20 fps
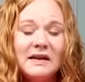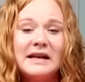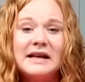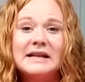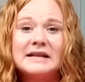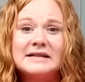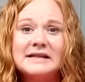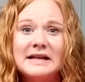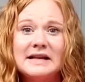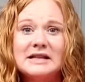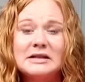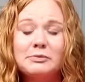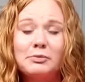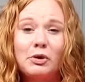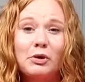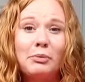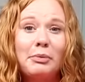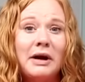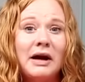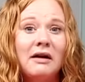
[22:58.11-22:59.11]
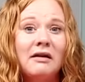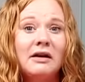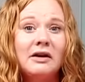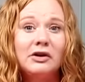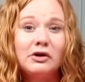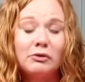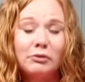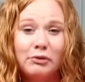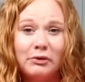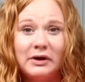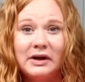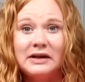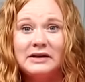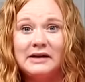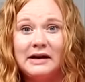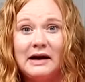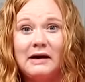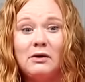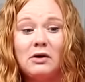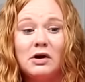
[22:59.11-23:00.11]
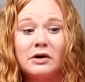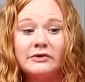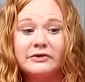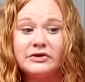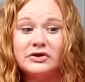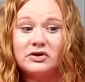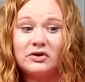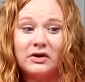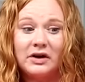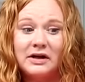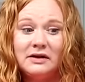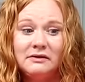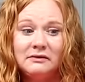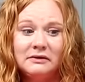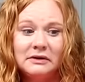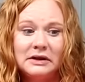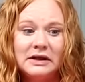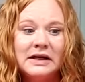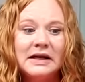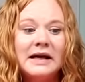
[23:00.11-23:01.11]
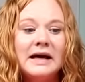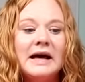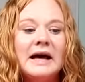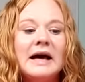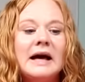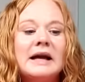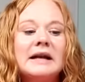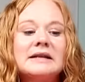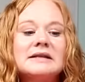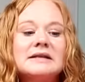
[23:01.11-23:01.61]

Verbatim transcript: It says preparing your print now on the screen, and